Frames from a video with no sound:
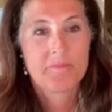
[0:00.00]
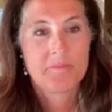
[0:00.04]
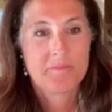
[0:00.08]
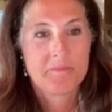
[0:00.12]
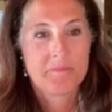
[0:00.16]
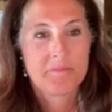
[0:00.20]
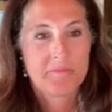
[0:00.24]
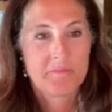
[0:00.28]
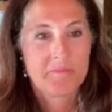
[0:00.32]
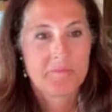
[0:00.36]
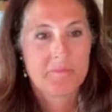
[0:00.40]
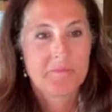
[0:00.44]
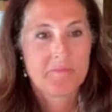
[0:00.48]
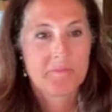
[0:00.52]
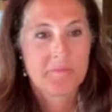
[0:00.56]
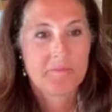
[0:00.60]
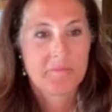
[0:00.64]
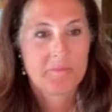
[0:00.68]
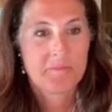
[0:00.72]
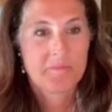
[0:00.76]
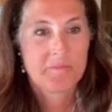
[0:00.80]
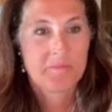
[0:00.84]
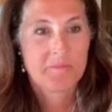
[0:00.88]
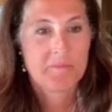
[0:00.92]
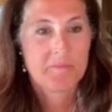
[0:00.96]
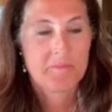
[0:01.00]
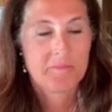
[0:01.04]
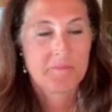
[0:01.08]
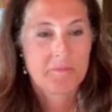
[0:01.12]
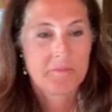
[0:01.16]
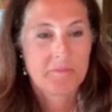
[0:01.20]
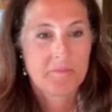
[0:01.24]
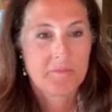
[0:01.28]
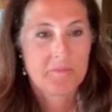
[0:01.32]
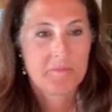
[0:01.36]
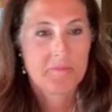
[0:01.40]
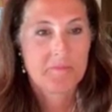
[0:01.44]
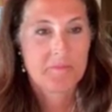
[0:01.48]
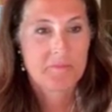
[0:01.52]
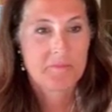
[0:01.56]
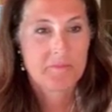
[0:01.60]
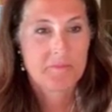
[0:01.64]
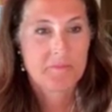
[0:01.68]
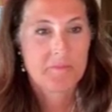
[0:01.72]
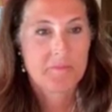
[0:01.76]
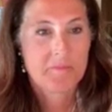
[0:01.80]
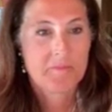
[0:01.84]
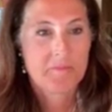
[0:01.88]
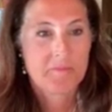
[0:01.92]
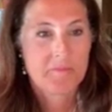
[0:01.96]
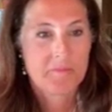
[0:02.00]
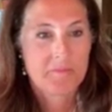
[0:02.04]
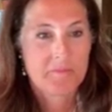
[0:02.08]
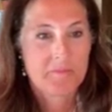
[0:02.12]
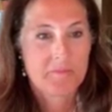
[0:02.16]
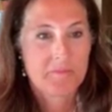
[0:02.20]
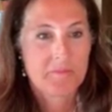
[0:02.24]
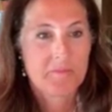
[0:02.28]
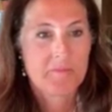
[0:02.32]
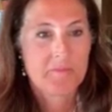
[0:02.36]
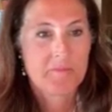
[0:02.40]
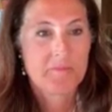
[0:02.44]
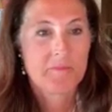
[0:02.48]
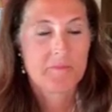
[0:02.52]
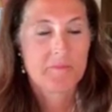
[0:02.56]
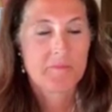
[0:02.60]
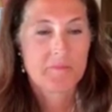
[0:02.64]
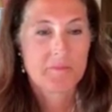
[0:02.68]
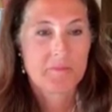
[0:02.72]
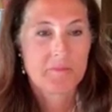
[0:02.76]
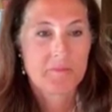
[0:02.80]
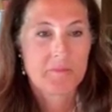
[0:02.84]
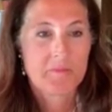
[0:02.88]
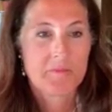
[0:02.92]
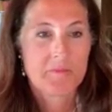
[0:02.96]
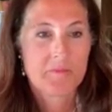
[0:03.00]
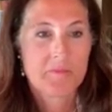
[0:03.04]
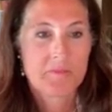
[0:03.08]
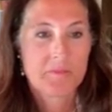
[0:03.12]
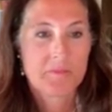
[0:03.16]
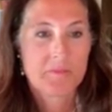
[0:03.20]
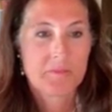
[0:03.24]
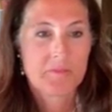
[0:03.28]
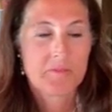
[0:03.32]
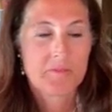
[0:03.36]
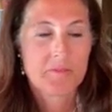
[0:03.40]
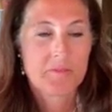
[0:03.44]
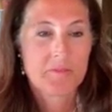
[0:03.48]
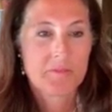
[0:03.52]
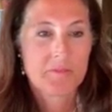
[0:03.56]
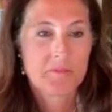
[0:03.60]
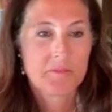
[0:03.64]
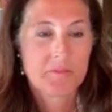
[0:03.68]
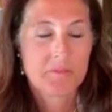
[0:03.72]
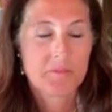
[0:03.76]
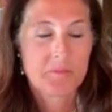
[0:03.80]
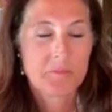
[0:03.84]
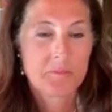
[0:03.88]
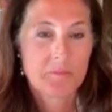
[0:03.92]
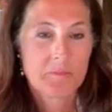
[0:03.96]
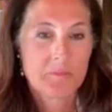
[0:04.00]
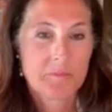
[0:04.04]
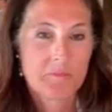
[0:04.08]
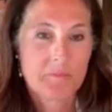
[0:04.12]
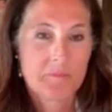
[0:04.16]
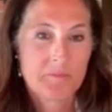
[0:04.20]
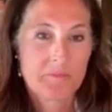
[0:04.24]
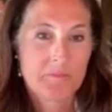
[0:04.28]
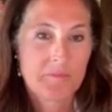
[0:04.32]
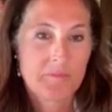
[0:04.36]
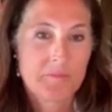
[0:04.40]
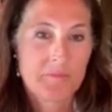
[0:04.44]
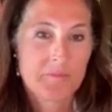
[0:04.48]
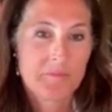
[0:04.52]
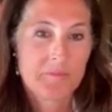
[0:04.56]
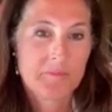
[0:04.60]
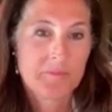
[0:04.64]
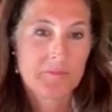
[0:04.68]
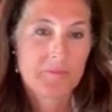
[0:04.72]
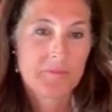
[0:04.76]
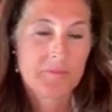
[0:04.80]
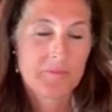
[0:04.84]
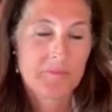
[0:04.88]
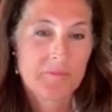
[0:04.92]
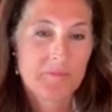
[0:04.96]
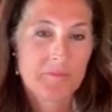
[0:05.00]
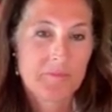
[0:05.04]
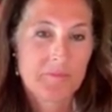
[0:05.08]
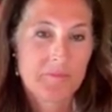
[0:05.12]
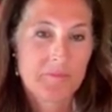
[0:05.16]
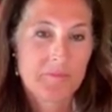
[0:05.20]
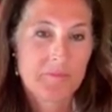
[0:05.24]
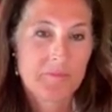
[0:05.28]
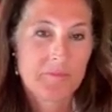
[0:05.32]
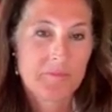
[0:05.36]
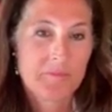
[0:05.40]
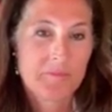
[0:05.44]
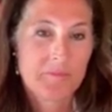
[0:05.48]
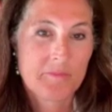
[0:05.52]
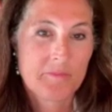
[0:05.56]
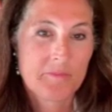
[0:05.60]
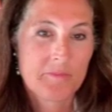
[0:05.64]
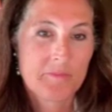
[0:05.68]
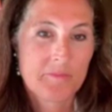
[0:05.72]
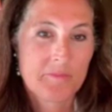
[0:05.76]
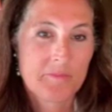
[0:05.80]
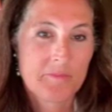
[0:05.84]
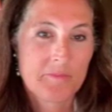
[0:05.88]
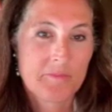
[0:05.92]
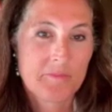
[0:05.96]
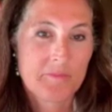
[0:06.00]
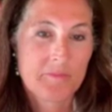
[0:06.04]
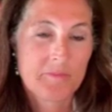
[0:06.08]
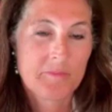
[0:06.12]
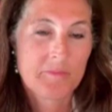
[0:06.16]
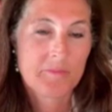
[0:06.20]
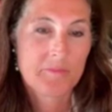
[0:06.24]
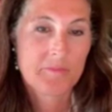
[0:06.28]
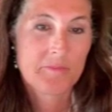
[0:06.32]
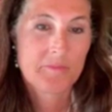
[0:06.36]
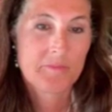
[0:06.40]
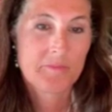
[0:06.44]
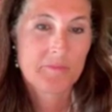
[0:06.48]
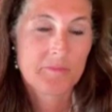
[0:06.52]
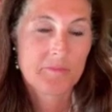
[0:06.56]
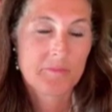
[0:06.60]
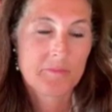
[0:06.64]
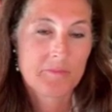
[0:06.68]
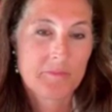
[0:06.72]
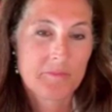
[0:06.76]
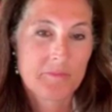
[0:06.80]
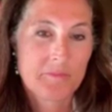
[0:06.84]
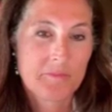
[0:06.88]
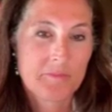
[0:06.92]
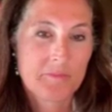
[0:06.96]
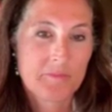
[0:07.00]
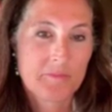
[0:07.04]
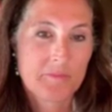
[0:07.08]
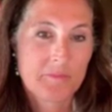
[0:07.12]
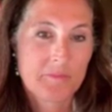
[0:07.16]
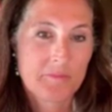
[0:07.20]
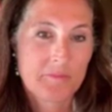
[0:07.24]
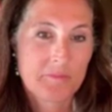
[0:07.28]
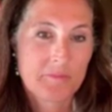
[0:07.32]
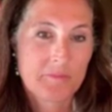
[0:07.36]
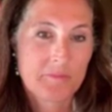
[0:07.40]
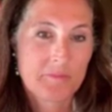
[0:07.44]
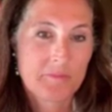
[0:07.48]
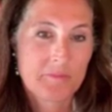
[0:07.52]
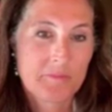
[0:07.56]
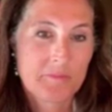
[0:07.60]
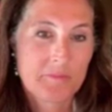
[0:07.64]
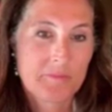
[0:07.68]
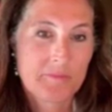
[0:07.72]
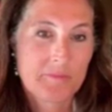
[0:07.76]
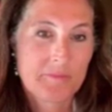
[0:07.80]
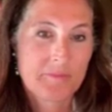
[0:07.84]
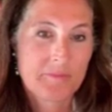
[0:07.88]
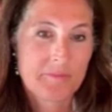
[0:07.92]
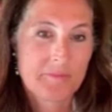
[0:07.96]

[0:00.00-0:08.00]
This person isn't speaking.